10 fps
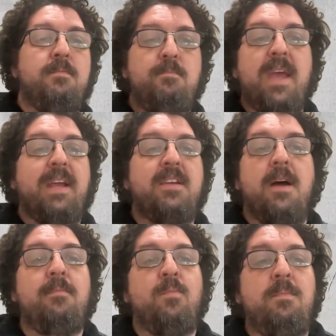big,
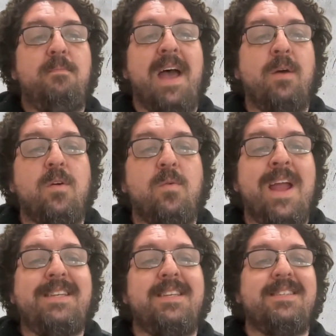dumb, backward
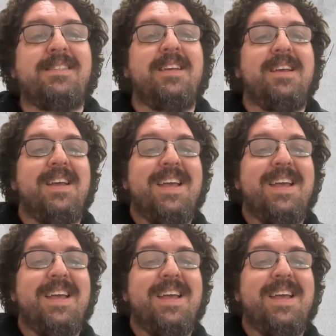racists.